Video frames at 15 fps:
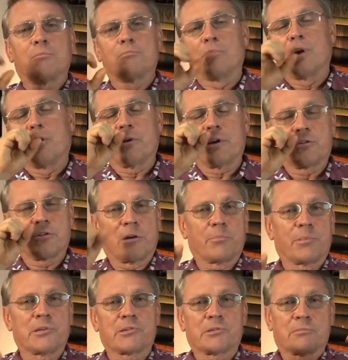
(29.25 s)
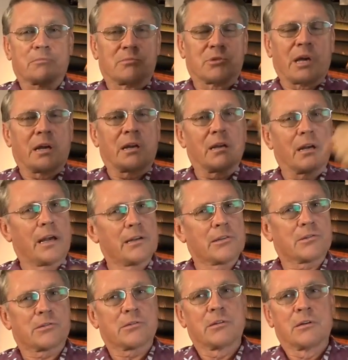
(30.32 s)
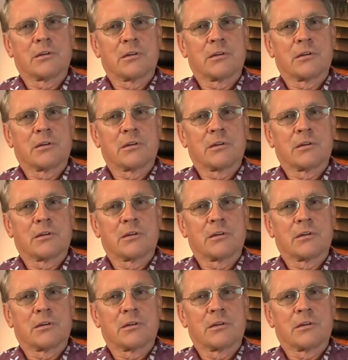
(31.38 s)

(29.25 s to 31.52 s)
blowing trumpets, shining lights.